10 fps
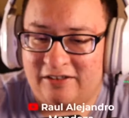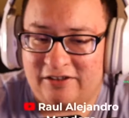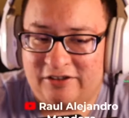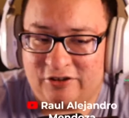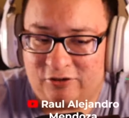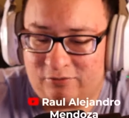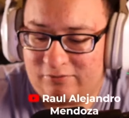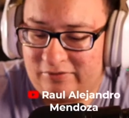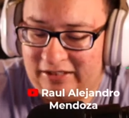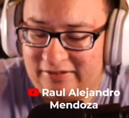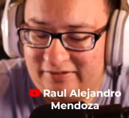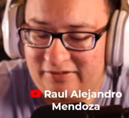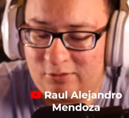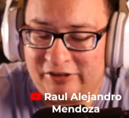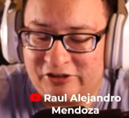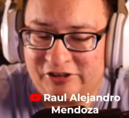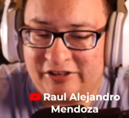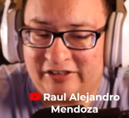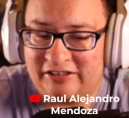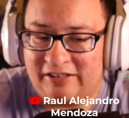you know, that the White
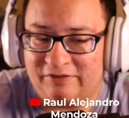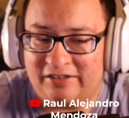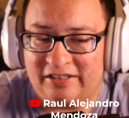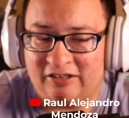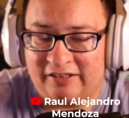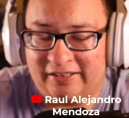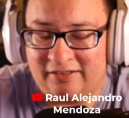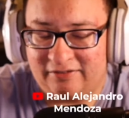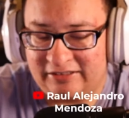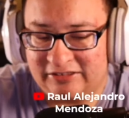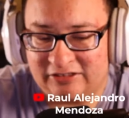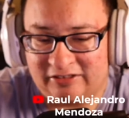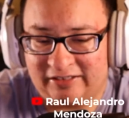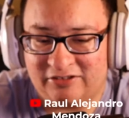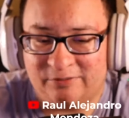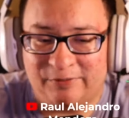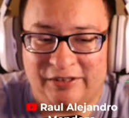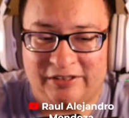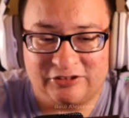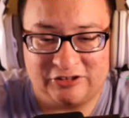Sheik isn't everything cut out that he's cut out to
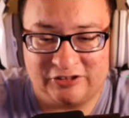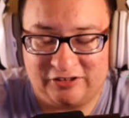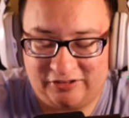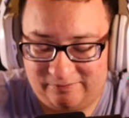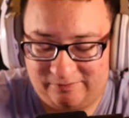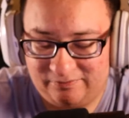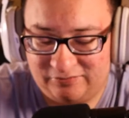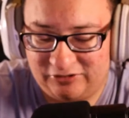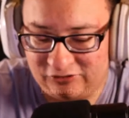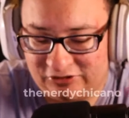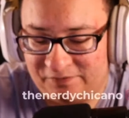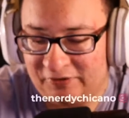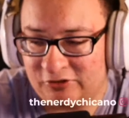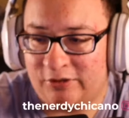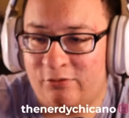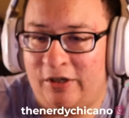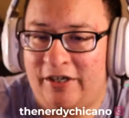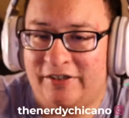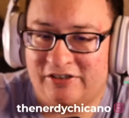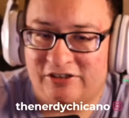be, she you know, she feels
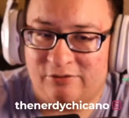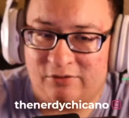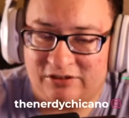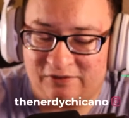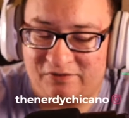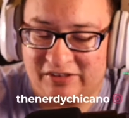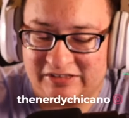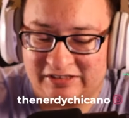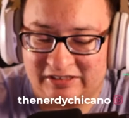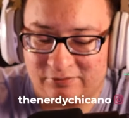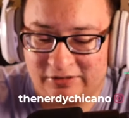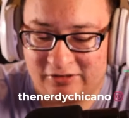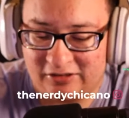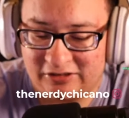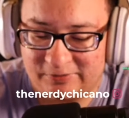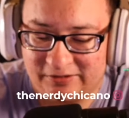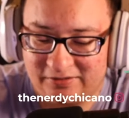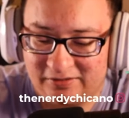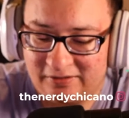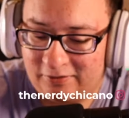regret and she wants to fix things with her
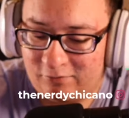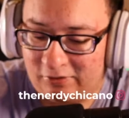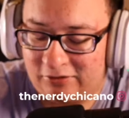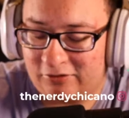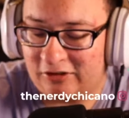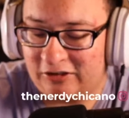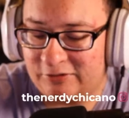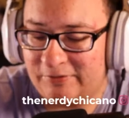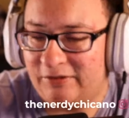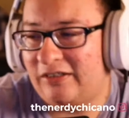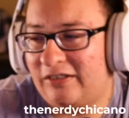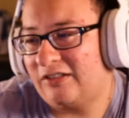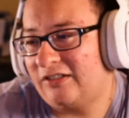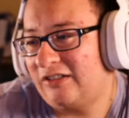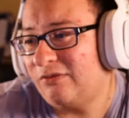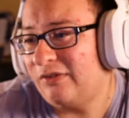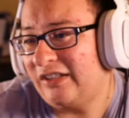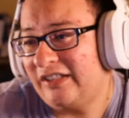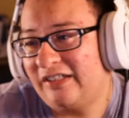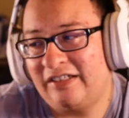husband. Well, her husband doesn't
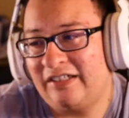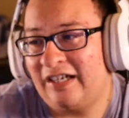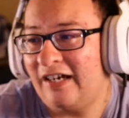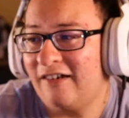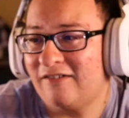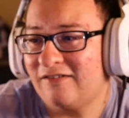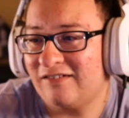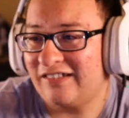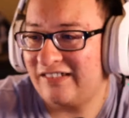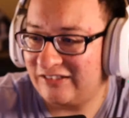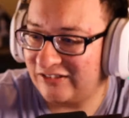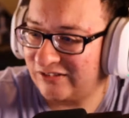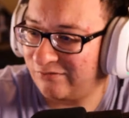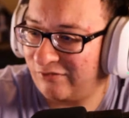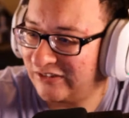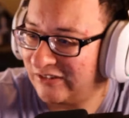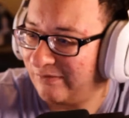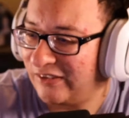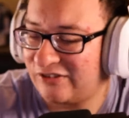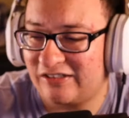really care, like he just wants to
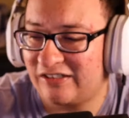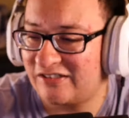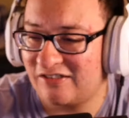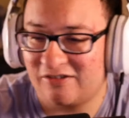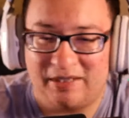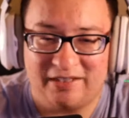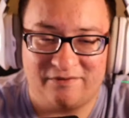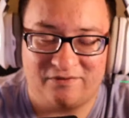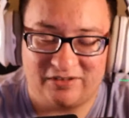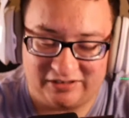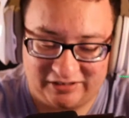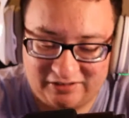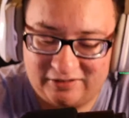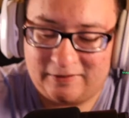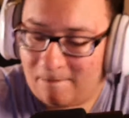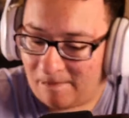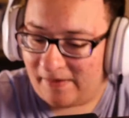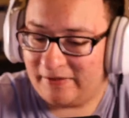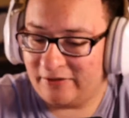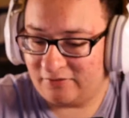make sure he doesn't look bad in front of the,
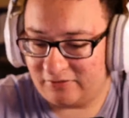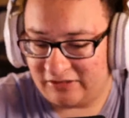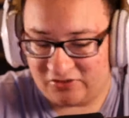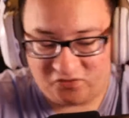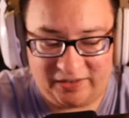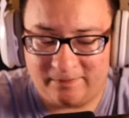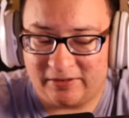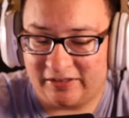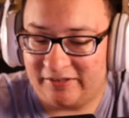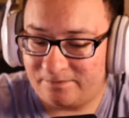you know, his family.